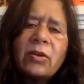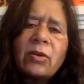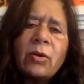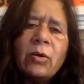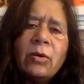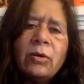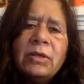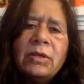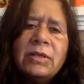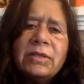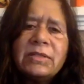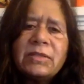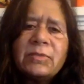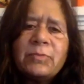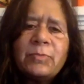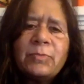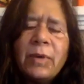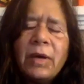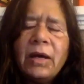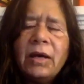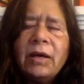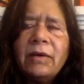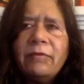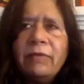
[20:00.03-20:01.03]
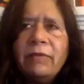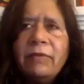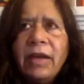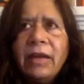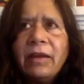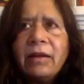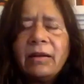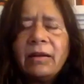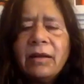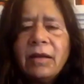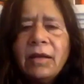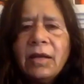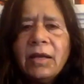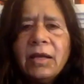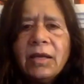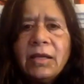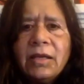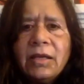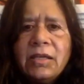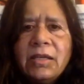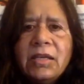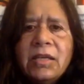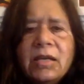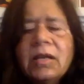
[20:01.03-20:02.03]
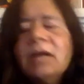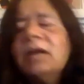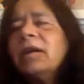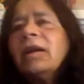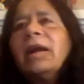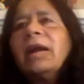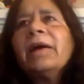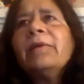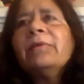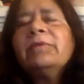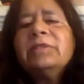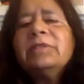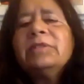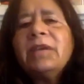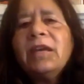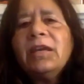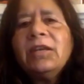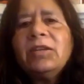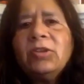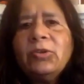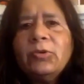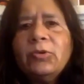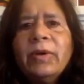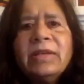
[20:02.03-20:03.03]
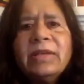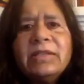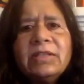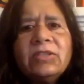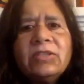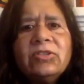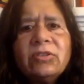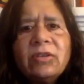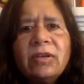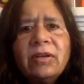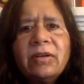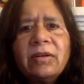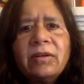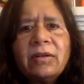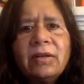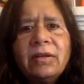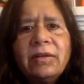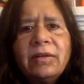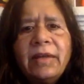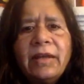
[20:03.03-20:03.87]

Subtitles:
roles where here I would say in US in general,